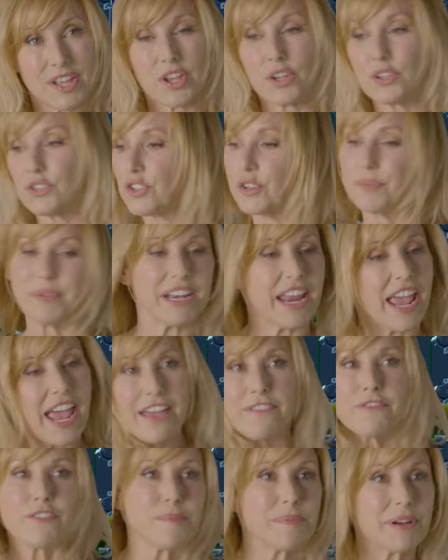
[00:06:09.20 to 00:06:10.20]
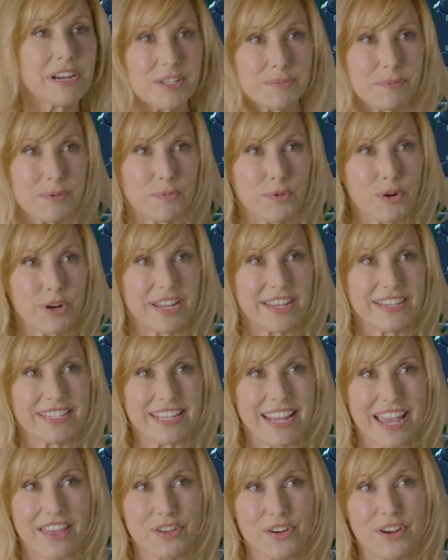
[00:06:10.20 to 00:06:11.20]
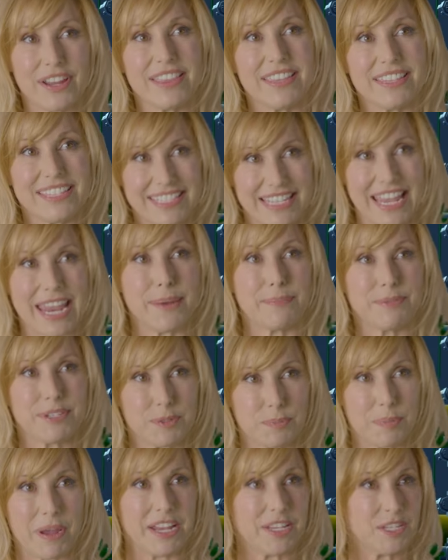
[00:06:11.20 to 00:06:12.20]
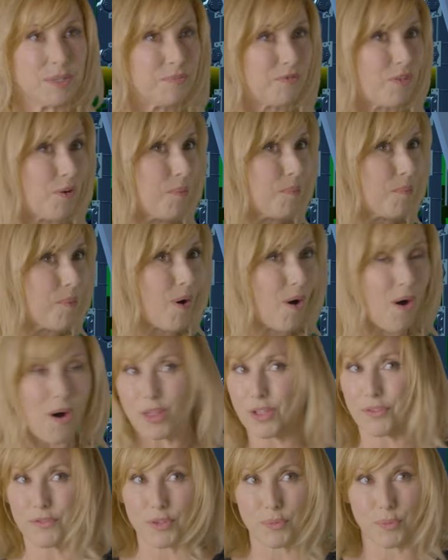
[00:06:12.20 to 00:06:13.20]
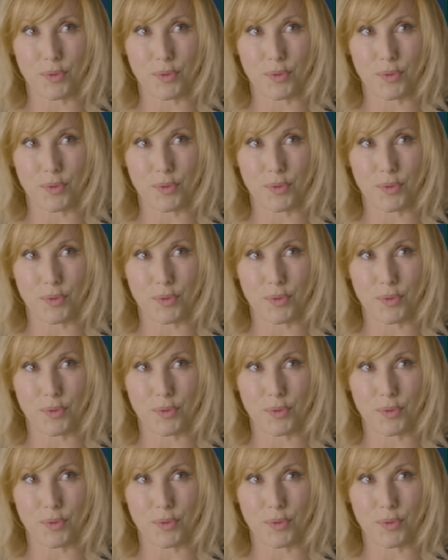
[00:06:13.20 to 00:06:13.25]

So you mean everybody's been working together in the same space from all over the